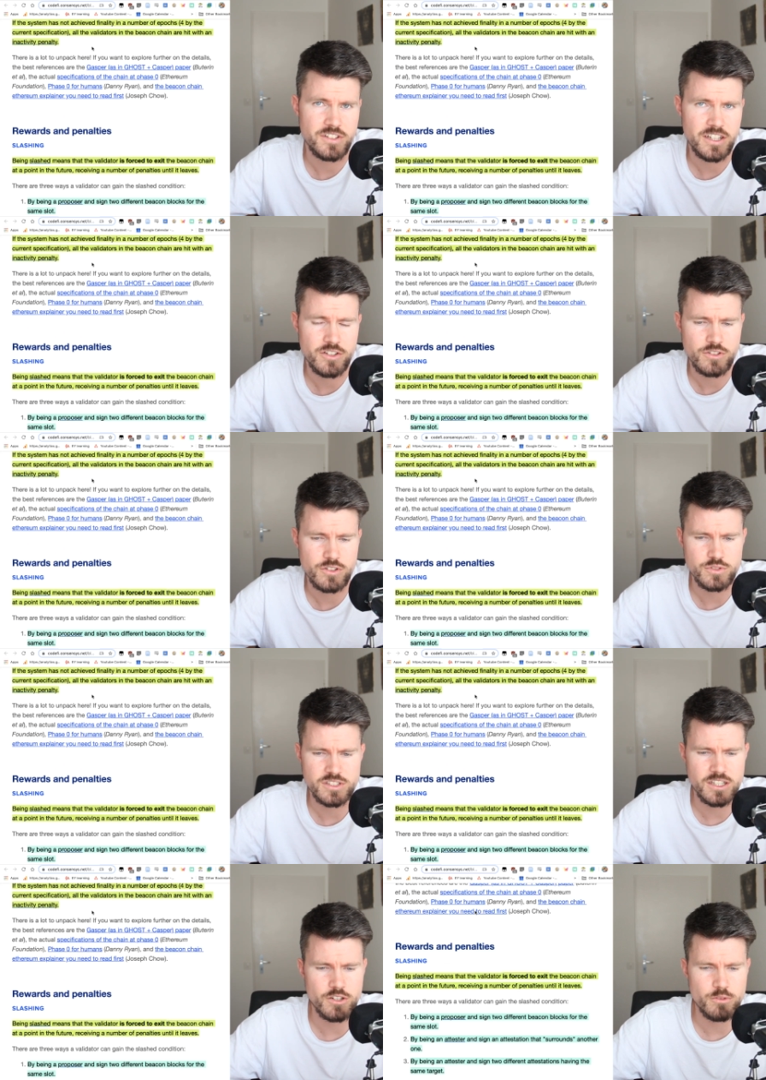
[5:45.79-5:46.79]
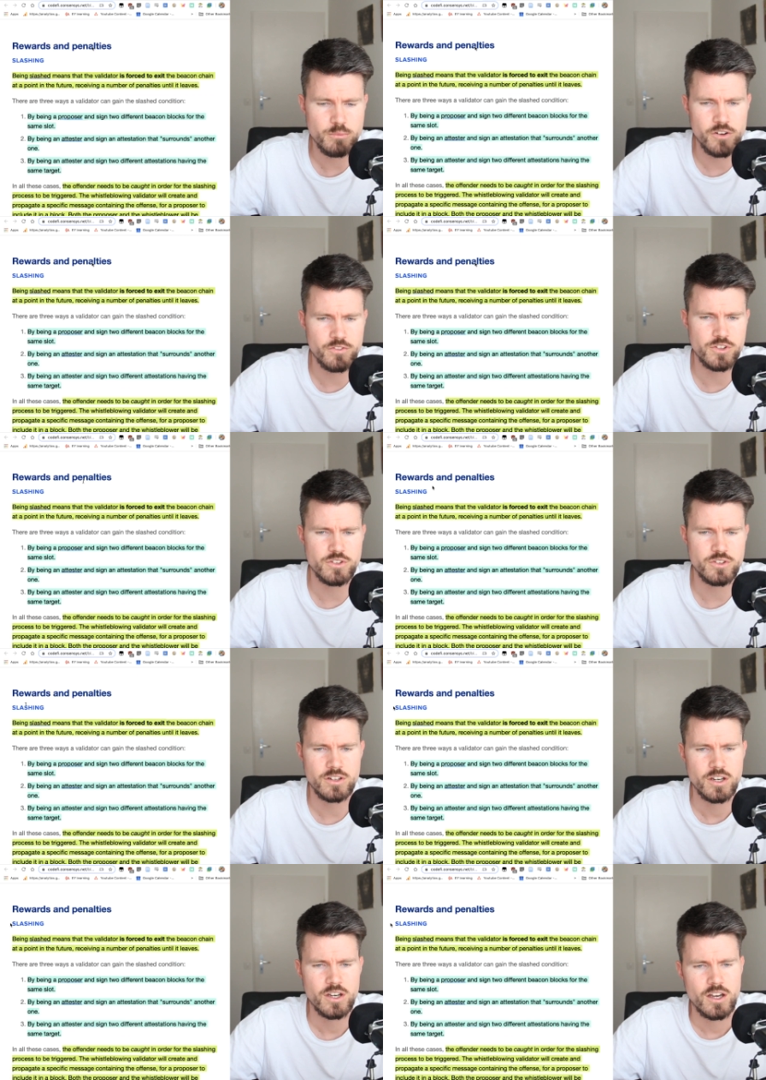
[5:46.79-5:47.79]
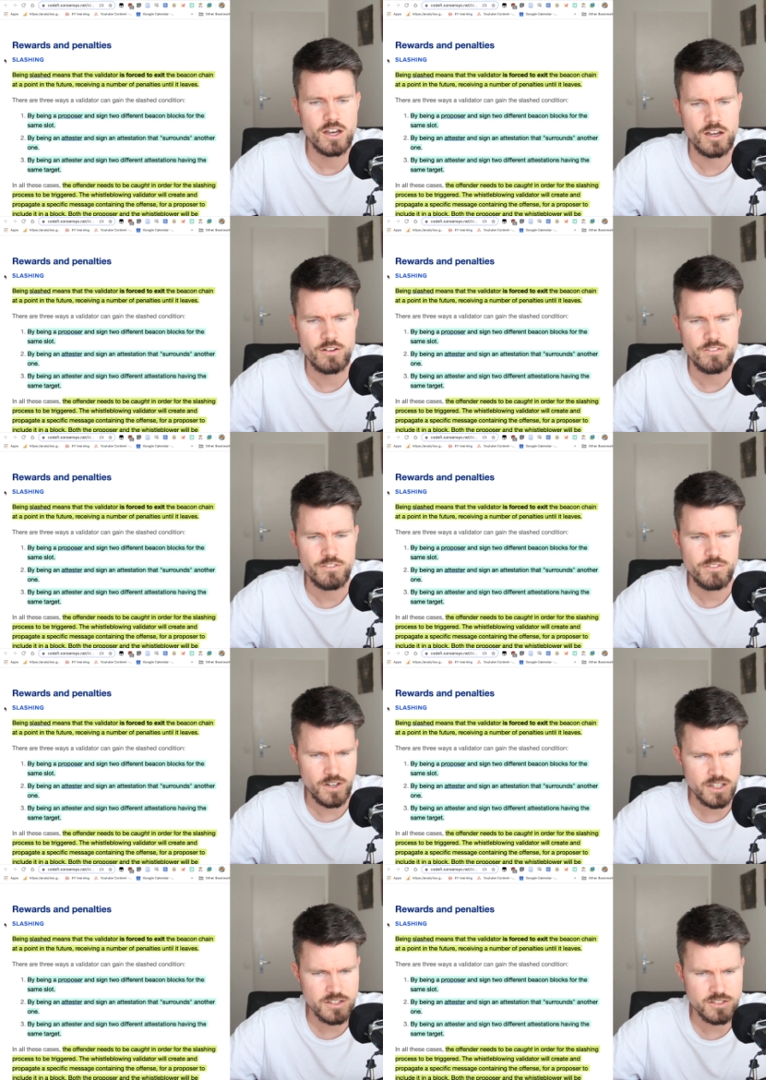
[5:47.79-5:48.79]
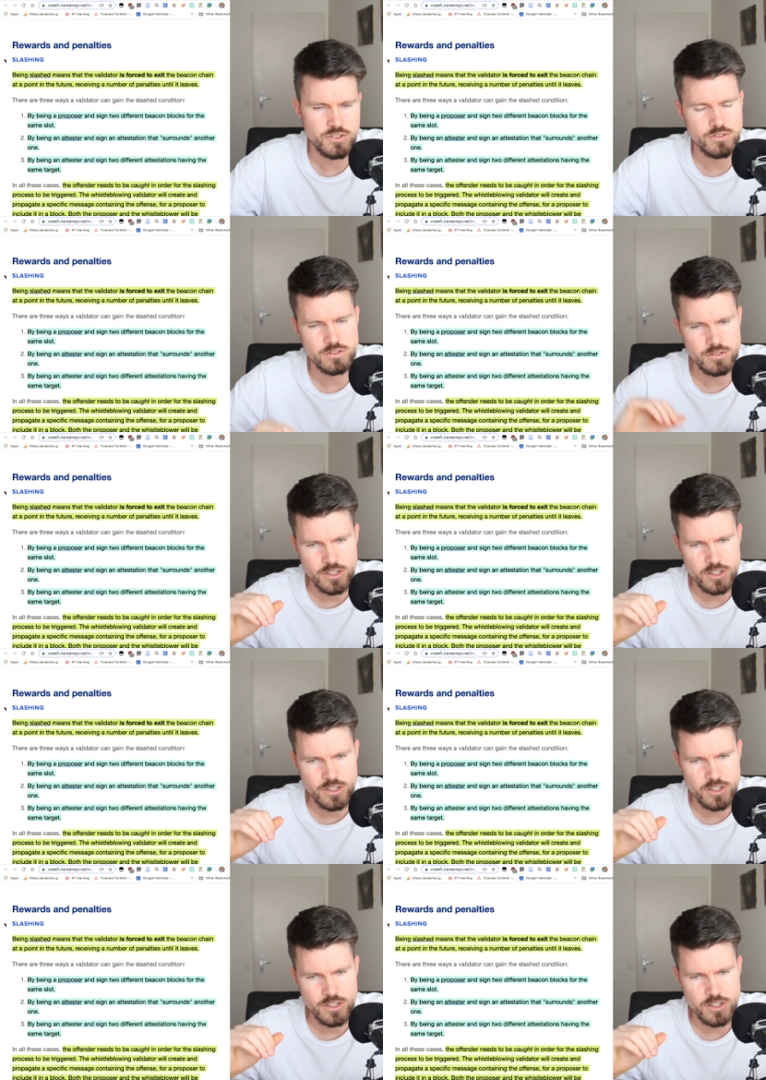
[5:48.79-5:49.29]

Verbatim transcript: then you lose a little bit of your uh, So